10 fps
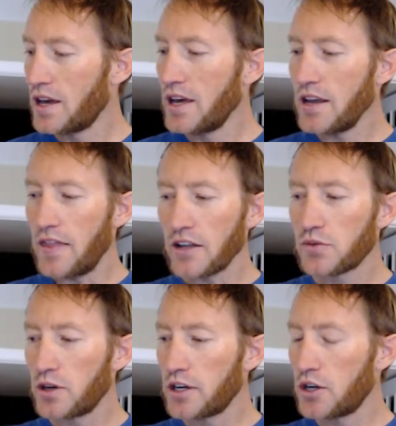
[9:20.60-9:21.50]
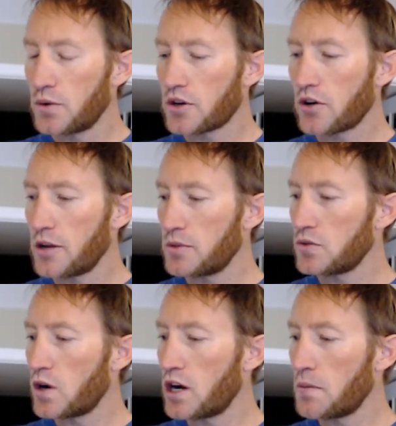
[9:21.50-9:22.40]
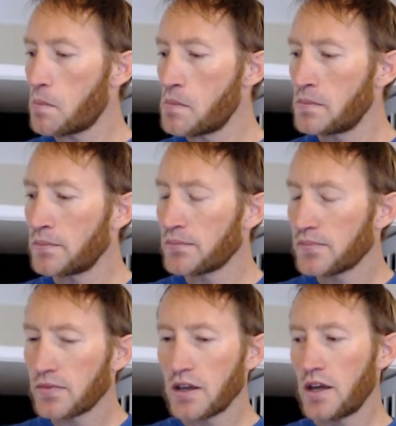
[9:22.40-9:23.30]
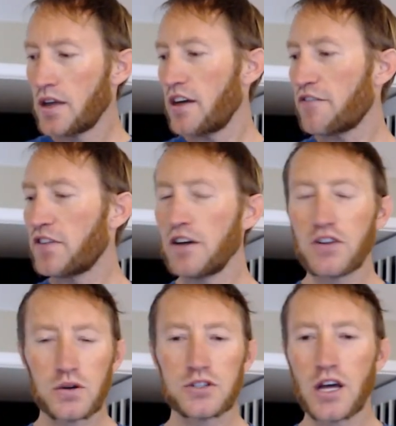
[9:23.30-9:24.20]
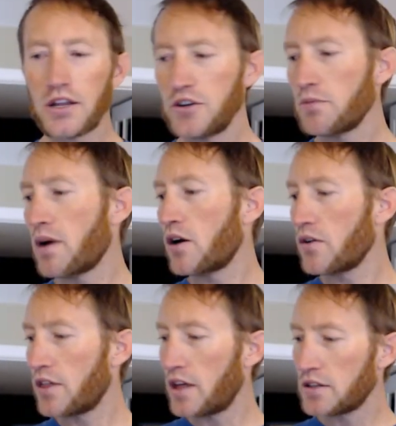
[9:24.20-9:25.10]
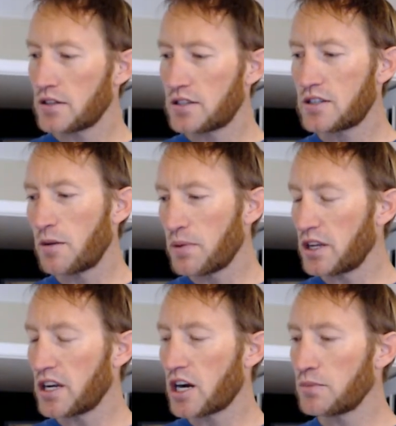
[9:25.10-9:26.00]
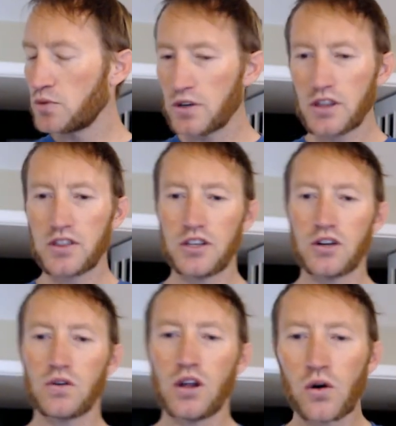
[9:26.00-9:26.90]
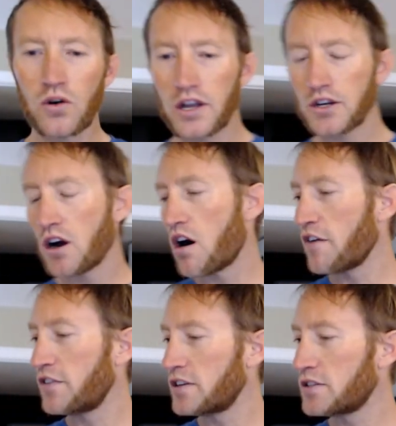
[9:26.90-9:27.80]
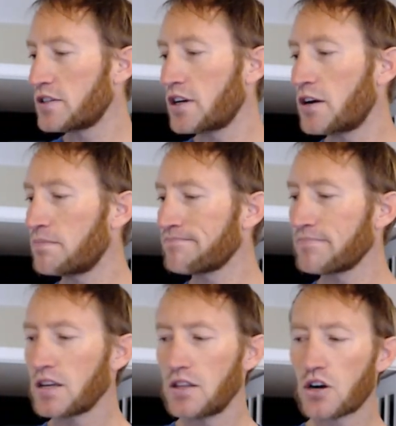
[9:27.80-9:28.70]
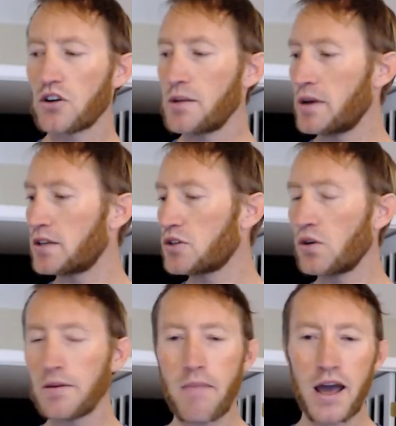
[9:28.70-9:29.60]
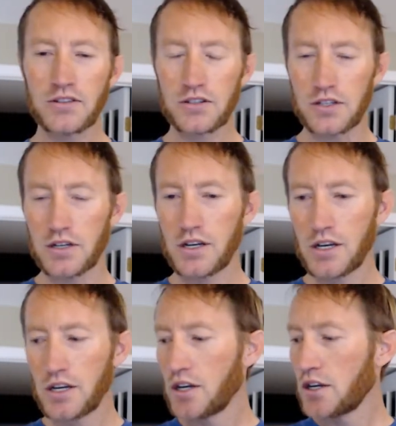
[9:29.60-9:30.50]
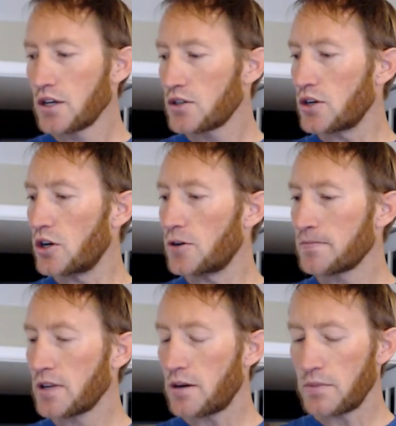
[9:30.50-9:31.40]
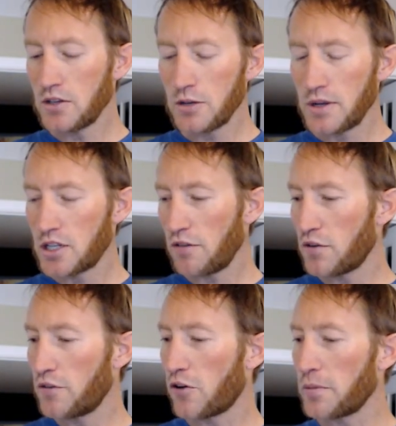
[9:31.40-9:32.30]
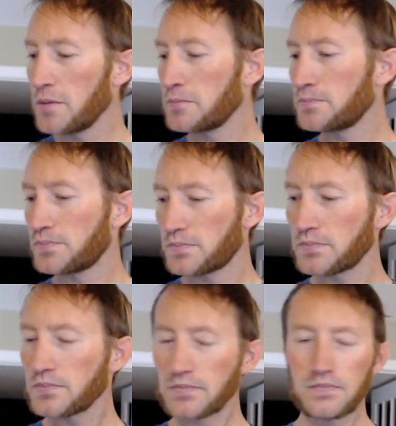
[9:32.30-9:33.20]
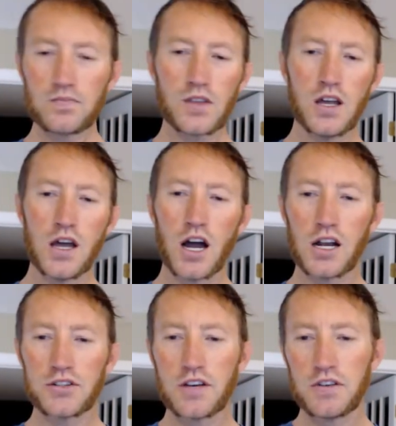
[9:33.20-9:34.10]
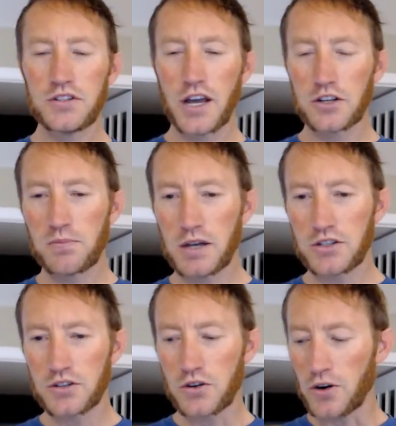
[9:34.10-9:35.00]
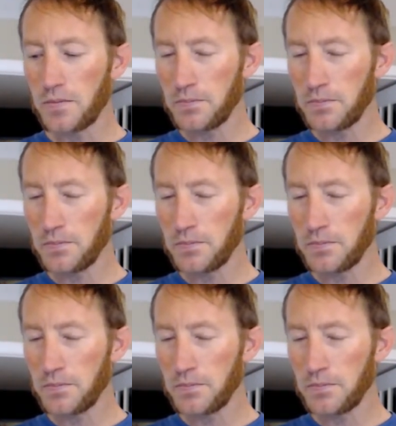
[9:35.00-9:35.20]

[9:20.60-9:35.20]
Yeah, that's really good with cream as well. That flavor I was telling you about that typically comes with, you know, lower end coffees, um, the cream head totally masks it. So um, this is going to be a tough one for me. Uh, let's give the Seattle's best a score.